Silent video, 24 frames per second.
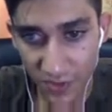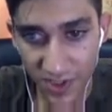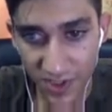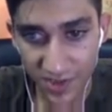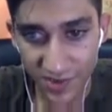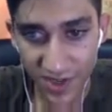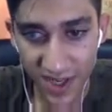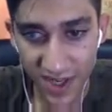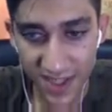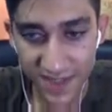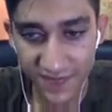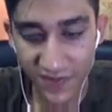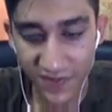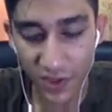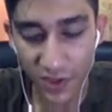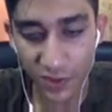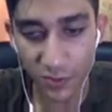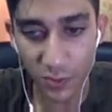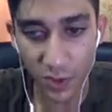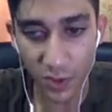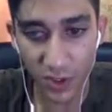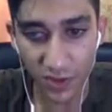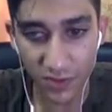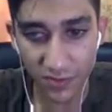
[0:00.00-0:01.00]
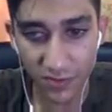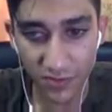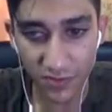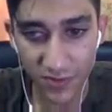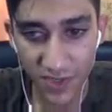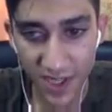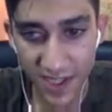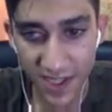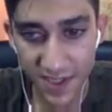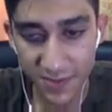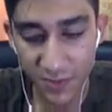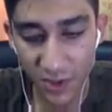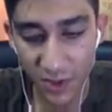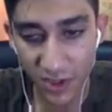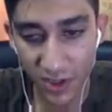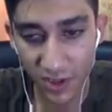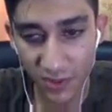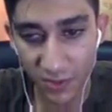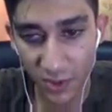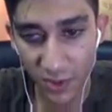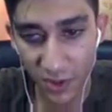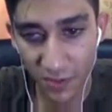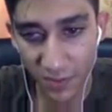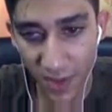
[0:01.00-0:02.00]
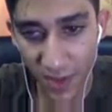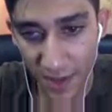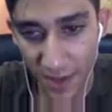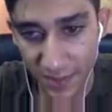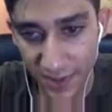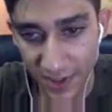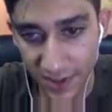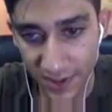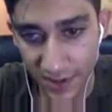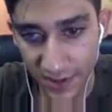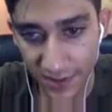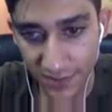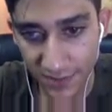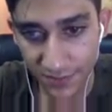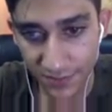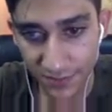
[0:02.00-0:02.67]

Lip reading: transpiled by Babel.